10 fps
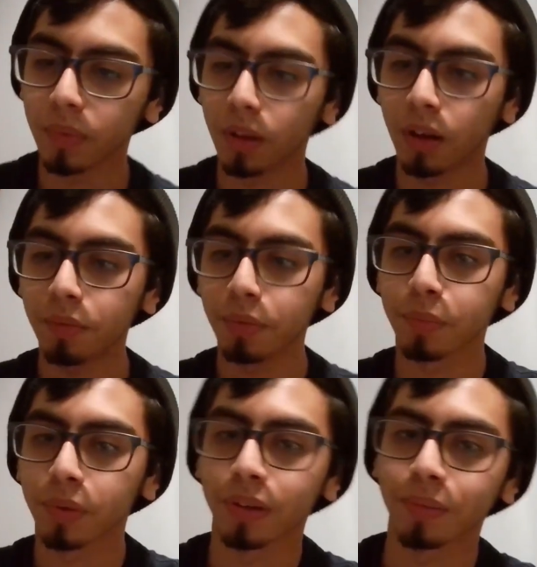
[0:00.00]
I've
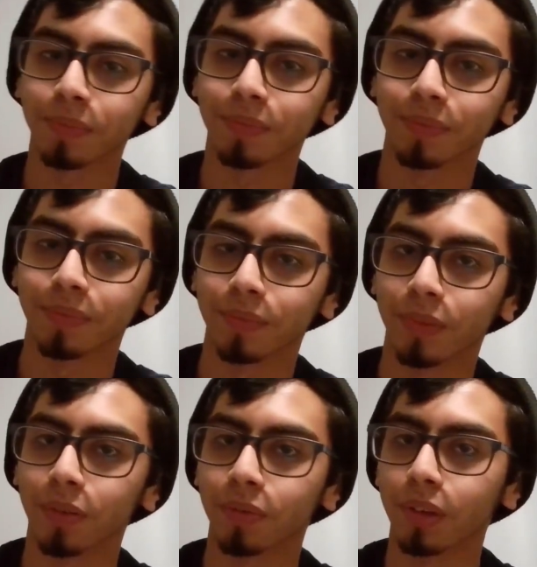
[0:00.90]
been playing
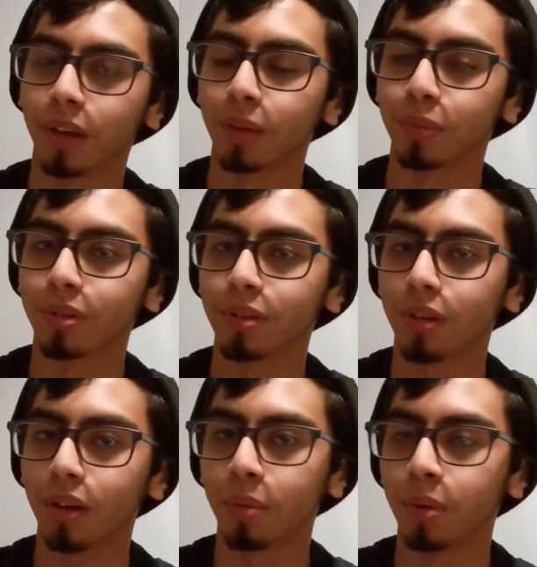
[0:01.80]
the games
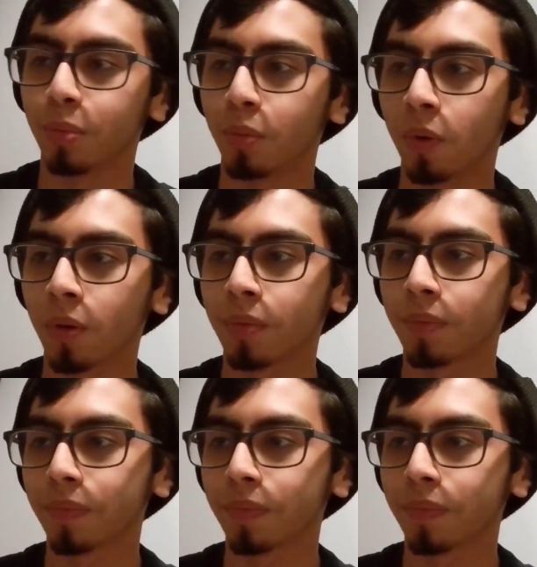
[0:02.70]
a bit more